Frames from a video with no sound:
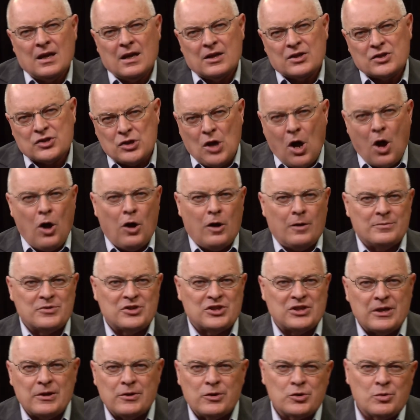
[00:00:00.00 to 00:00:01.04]
Psalms
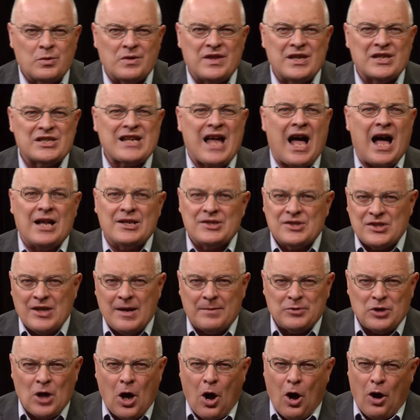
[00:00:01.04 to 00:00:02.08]
deals with this
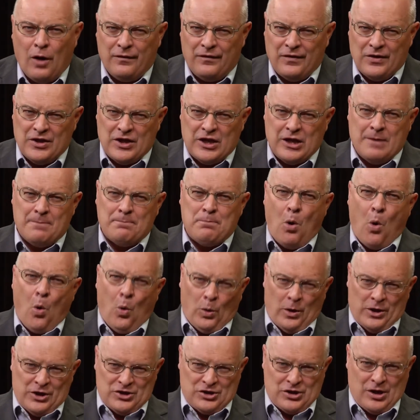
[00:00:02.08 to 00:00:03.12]
concept often the
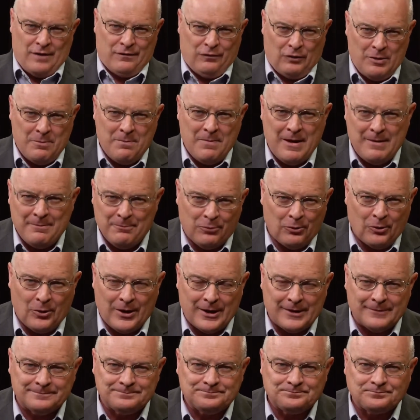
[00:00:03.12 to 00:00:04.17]
importance of
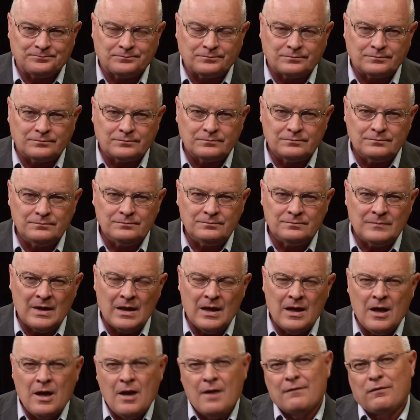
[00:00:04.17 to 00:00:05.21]
remembering.
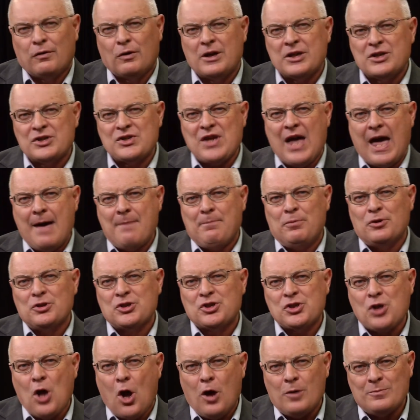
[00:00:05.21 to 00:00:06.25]
For example,
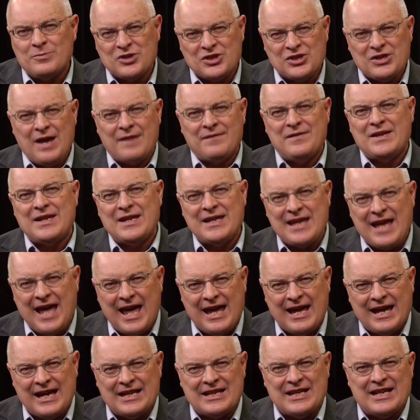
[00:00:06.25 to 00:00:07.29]
Psalm
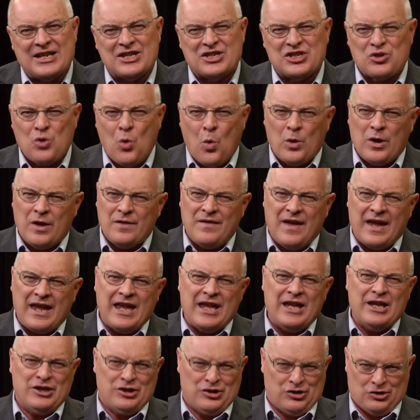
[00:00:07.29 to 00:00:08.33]
78 is sort of a
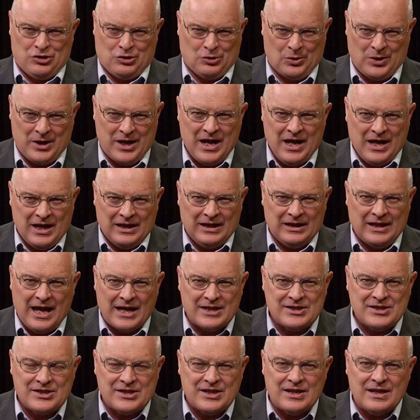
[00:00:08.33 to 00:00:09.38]
history
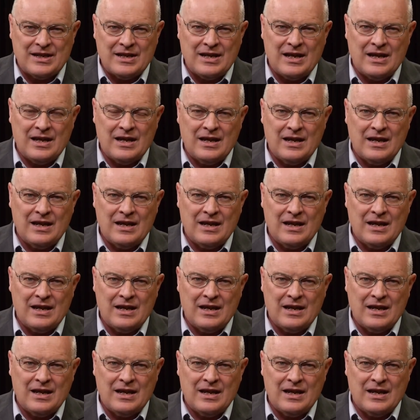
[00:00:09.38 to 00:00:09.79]
lesson.